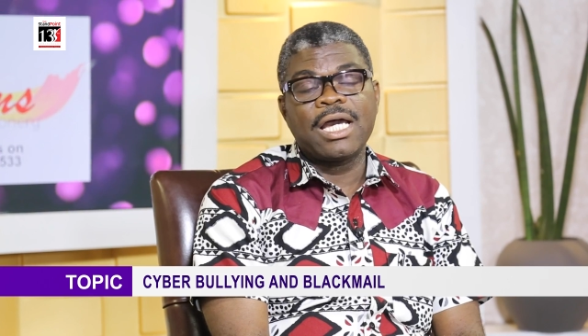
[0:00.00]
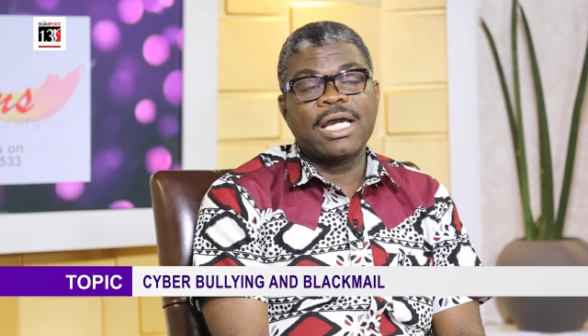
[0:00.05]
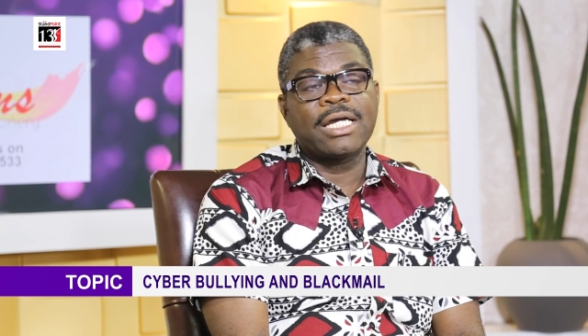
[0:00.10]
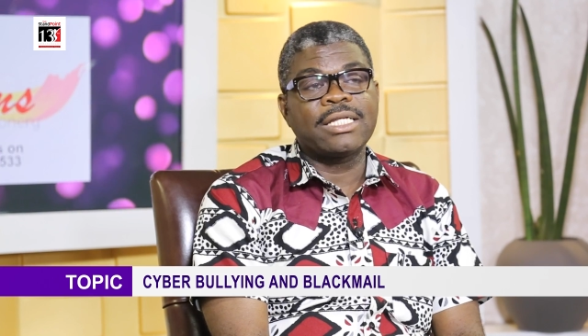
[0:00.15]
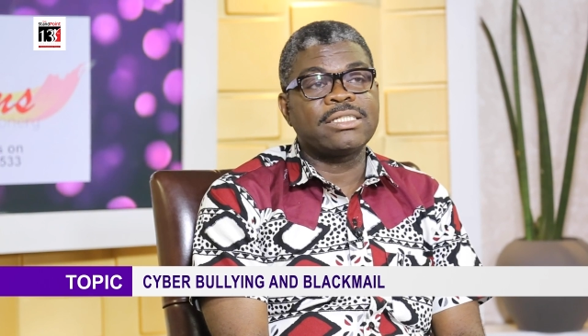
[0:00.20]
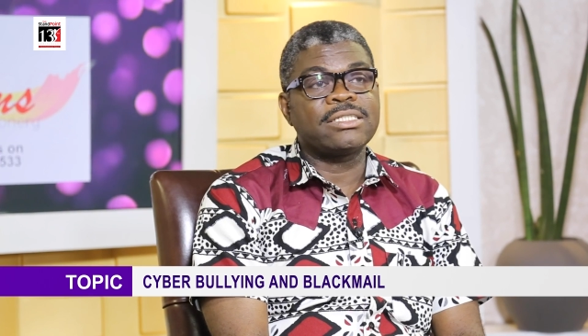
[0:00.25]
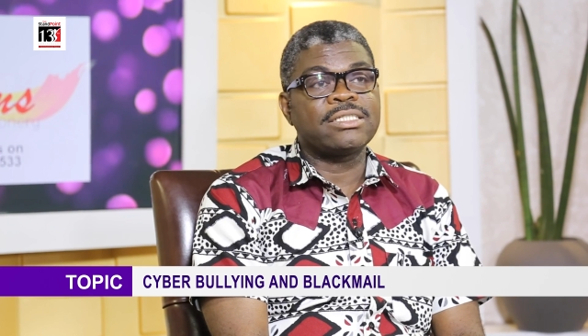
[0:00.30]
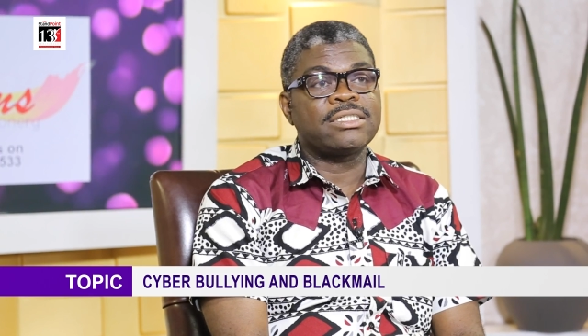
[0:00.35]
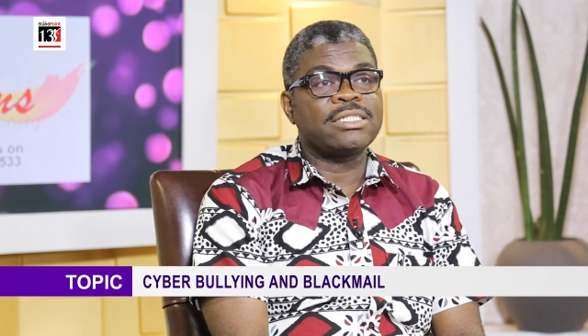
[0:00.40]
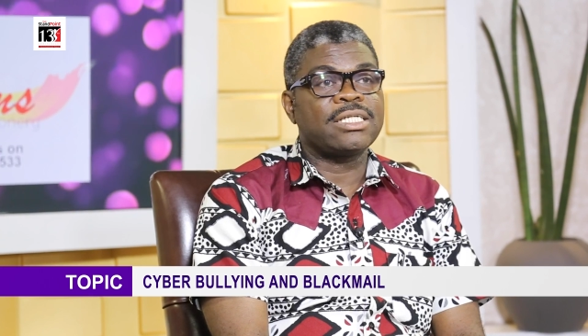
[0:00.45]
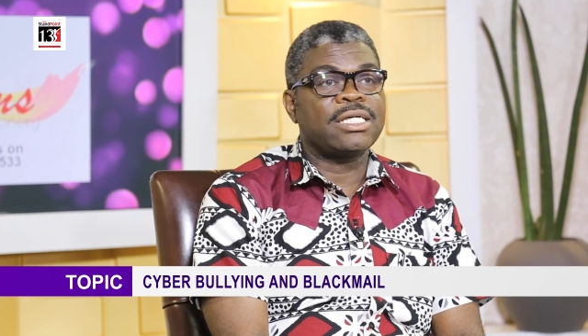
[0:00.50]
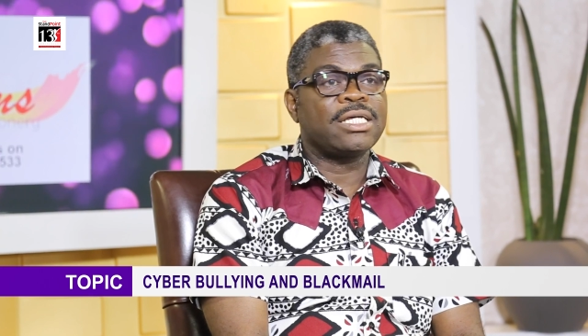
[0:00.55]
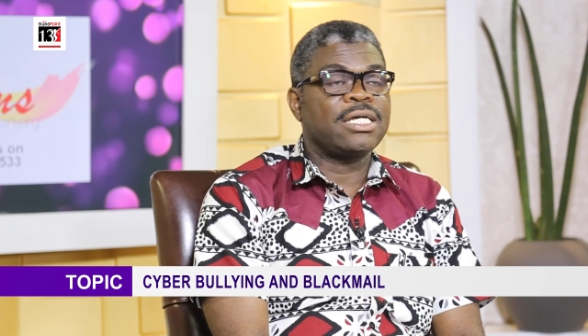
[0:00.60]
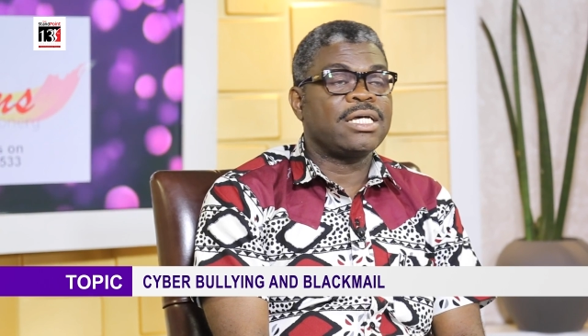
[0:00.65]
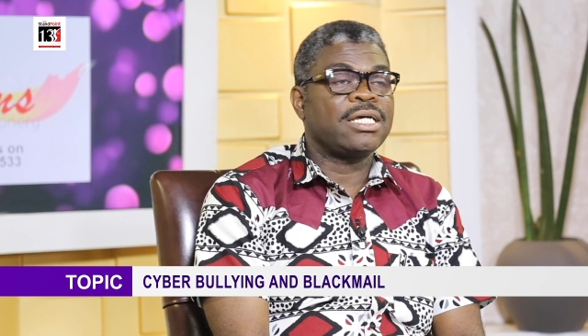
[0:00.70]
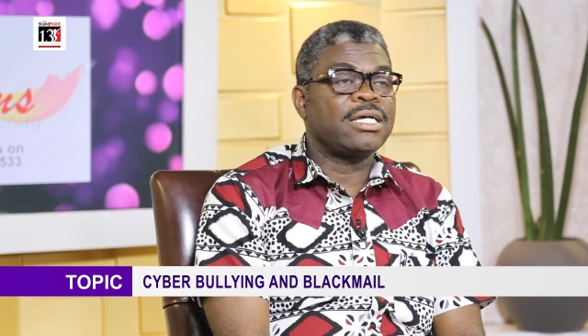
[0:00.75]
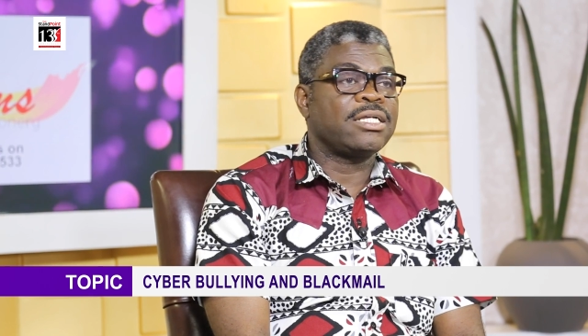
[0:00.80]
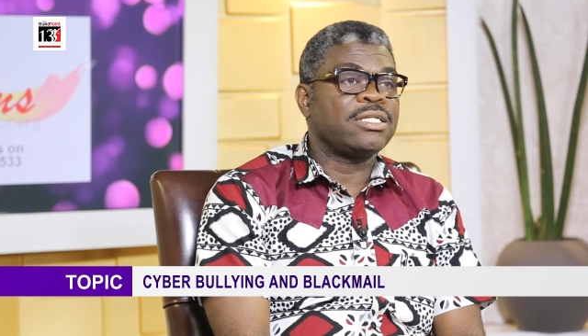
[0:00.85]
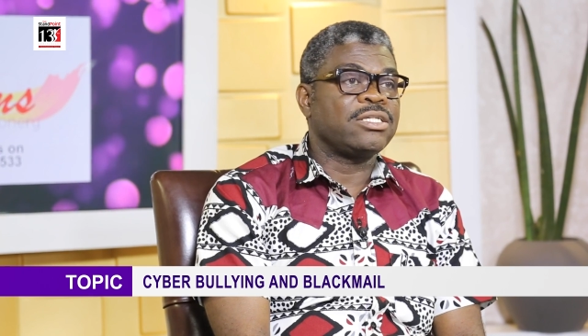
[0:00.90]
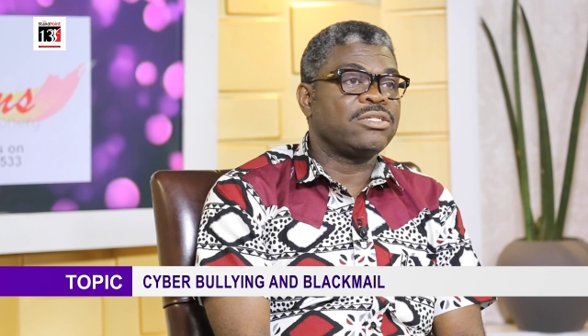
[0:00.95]
and
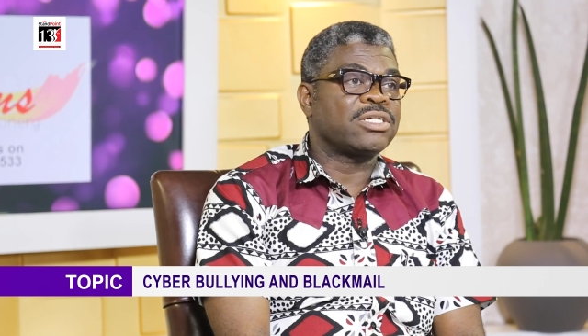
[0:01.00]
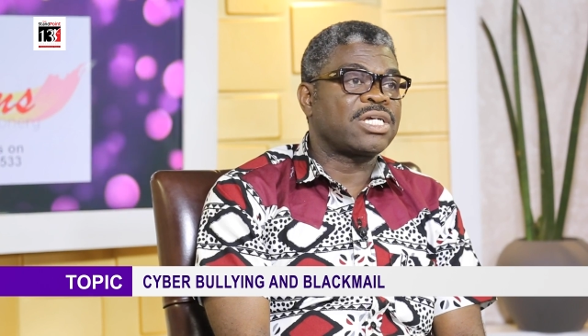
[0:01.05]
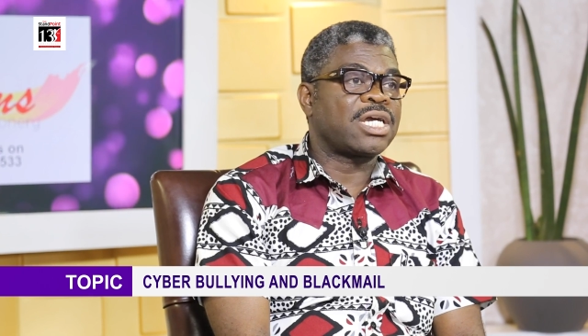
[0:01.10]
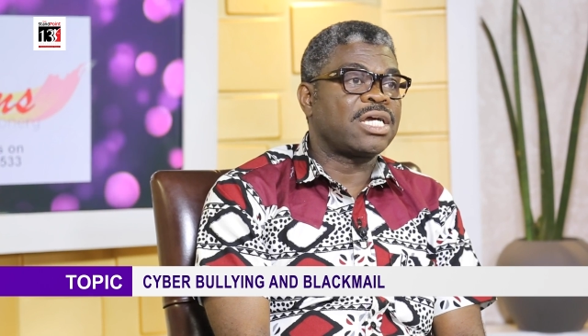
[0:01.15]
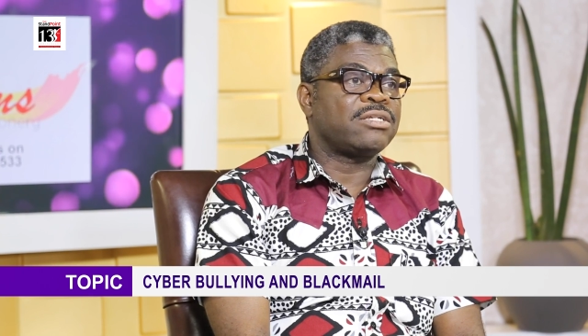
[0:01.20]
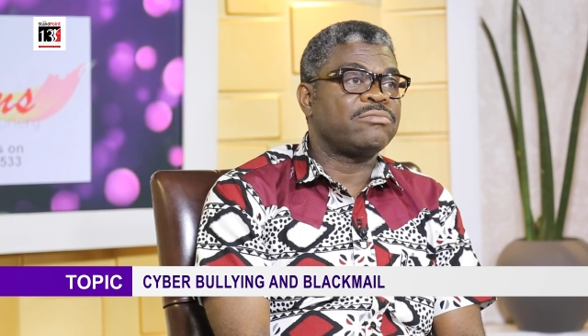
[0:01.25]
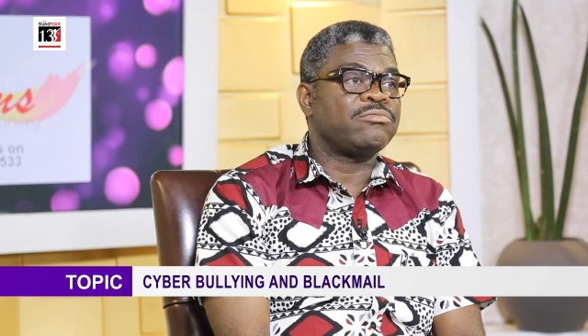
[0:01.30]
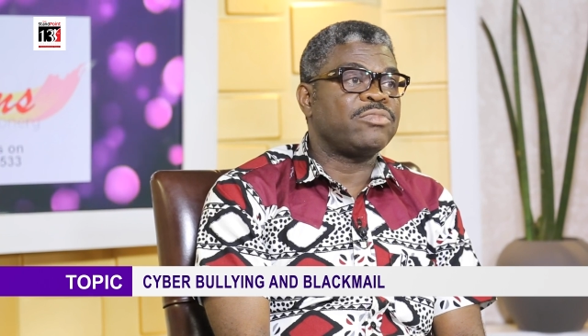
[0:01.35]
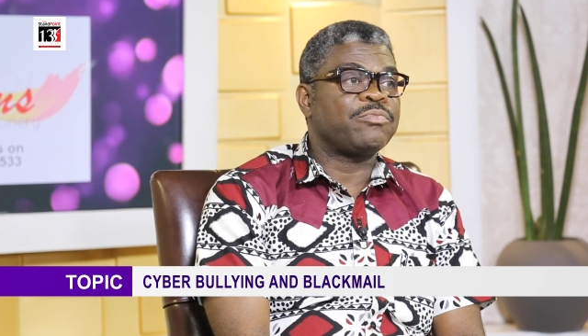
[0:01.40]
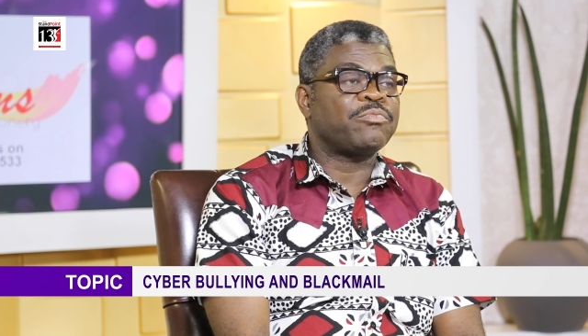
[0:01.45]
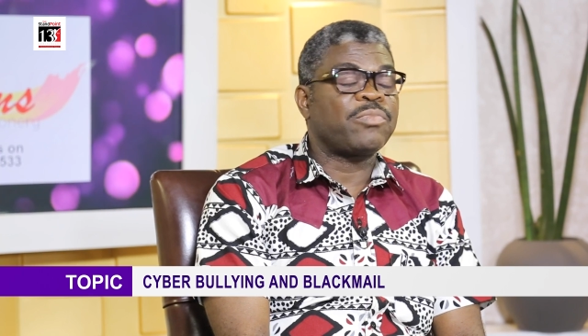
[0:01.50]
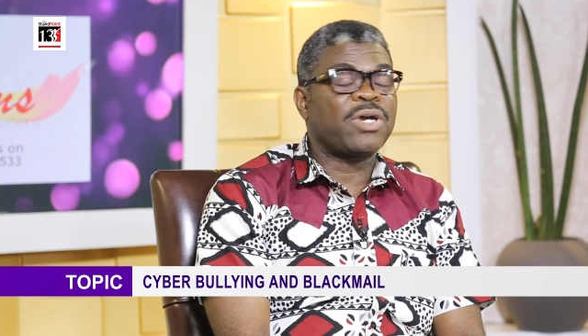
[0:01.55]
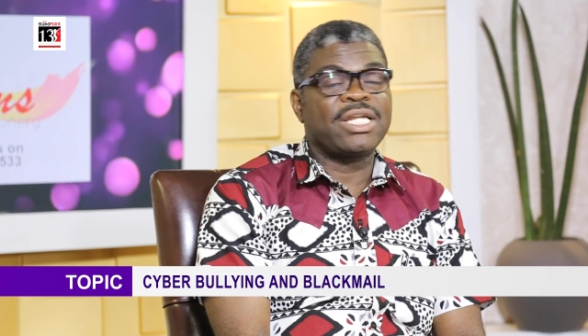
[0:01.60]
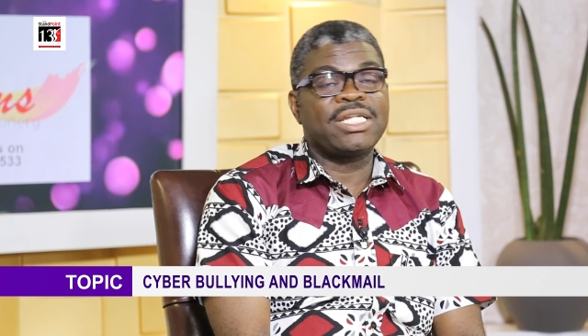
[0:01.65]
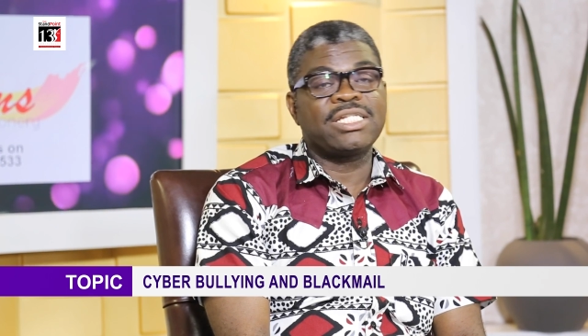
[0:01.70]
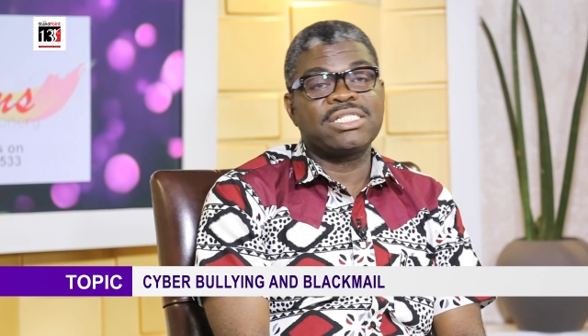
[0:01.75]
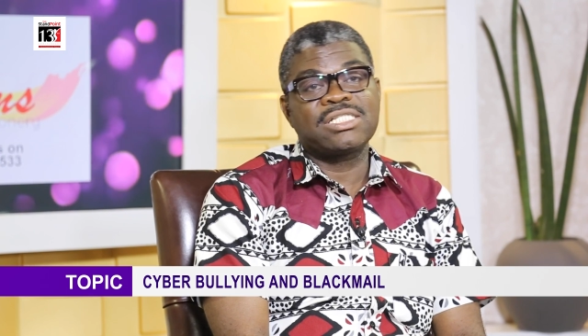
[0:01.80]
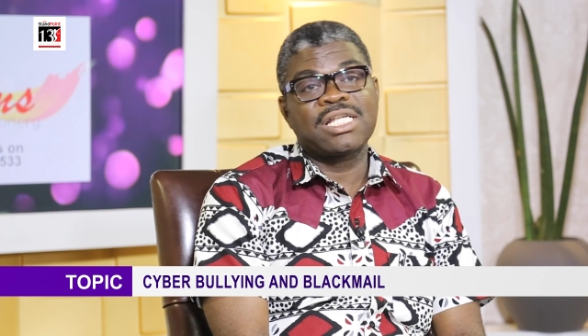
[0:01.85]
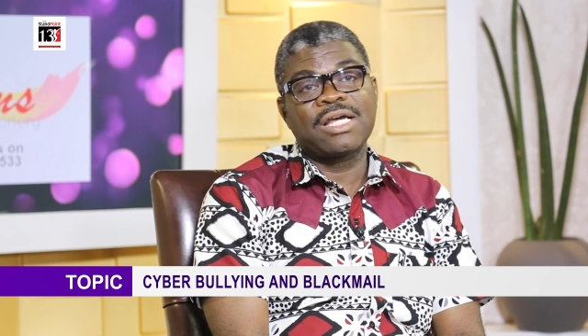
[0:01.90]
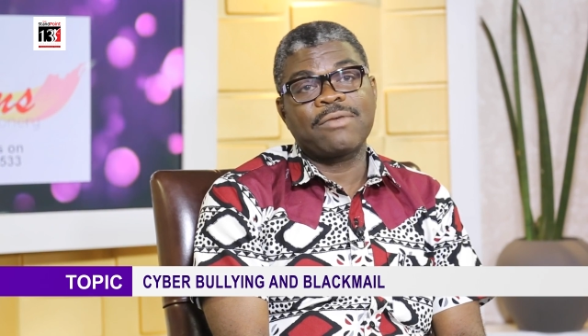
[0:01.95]
you can be
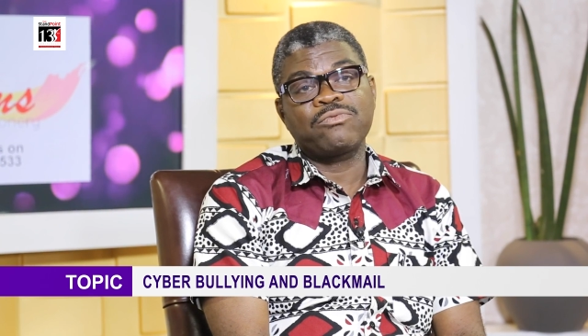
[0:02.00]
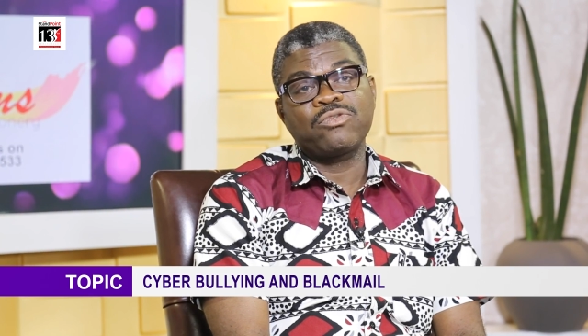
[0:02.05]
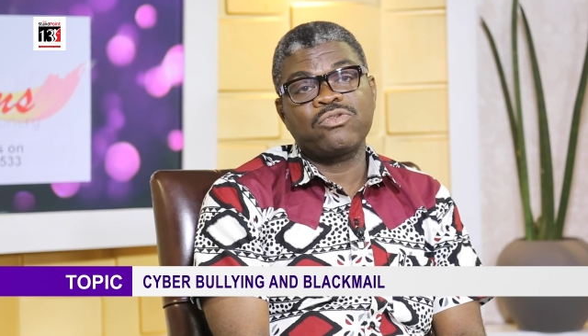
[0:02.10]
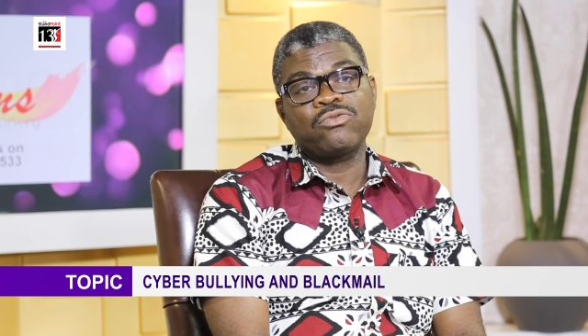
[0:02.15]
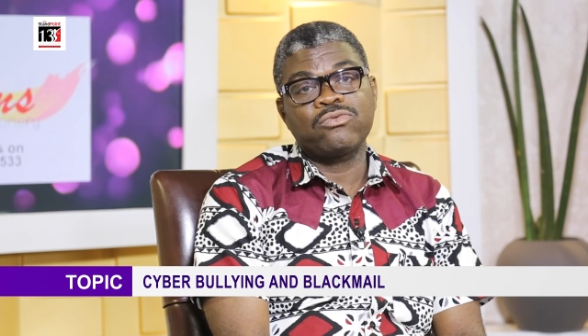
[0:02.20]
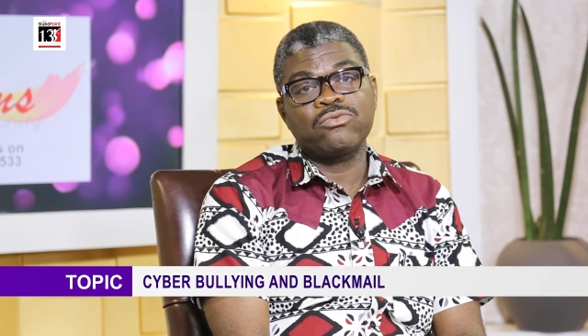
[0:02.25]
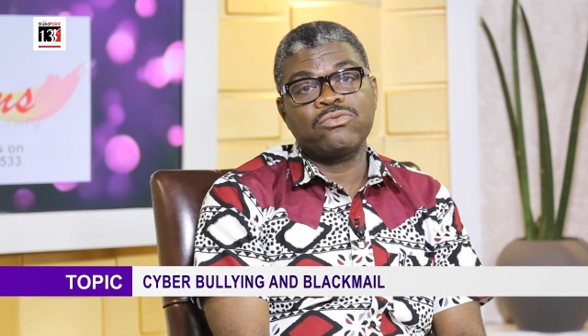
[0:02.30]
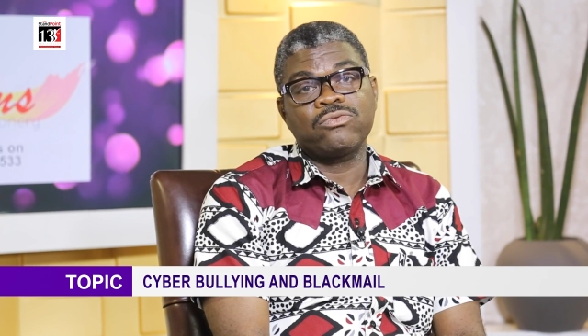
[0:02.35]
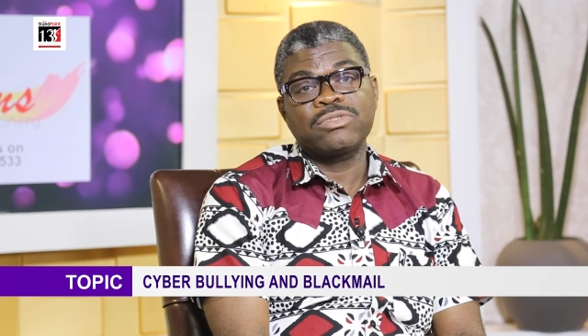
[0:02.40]
punished up to